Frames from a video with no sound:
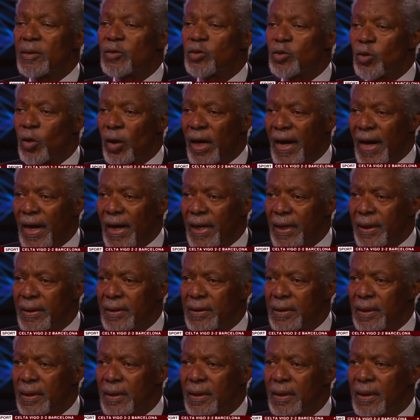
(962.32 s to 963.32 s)
to
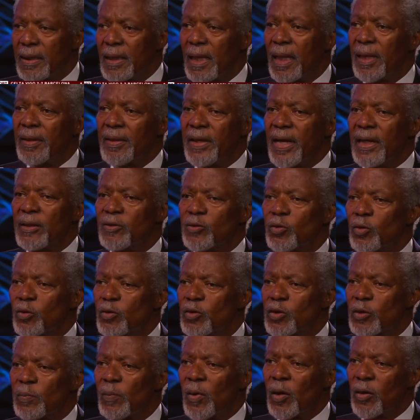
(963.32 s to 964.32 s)
hide, and they're too
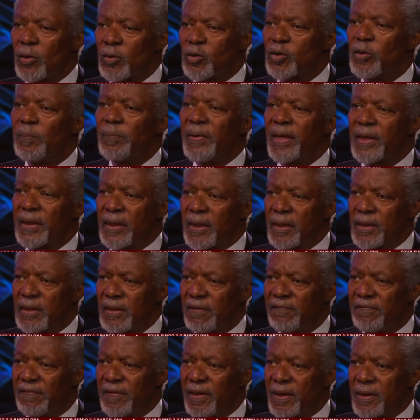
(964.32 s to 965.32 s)
small to make a
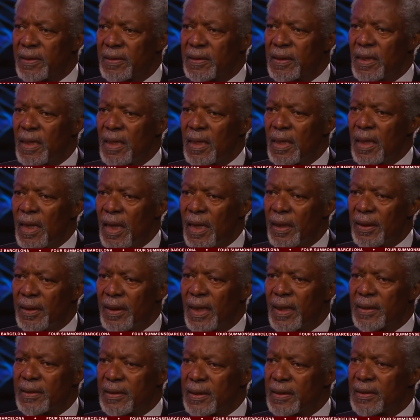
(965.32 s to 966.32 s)
difference. And
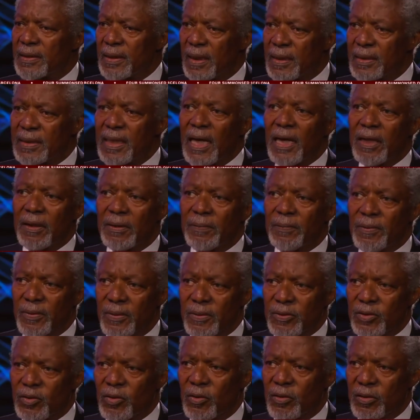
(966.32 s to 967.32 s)
that is a
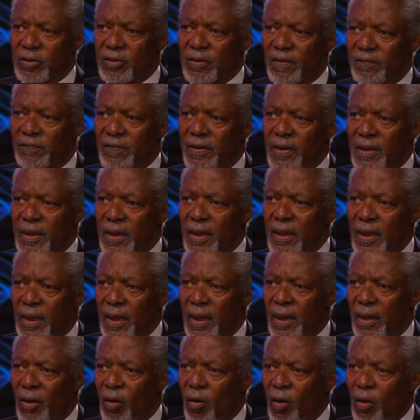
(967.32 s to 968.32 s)
terrible sort of
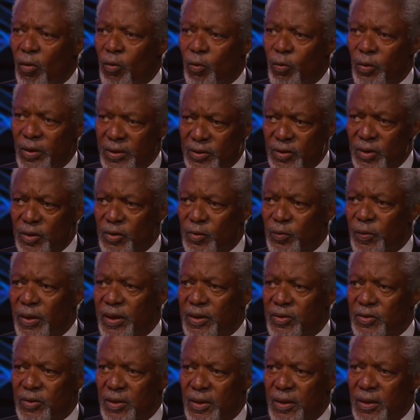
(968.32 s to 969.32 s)
awkward
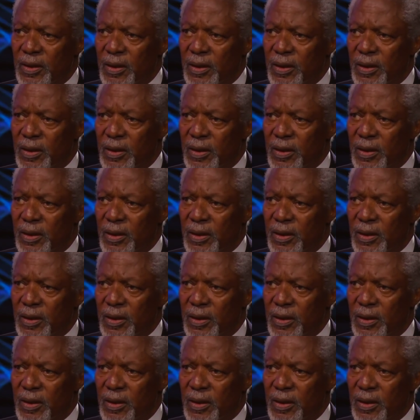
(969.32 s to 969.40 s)
situation.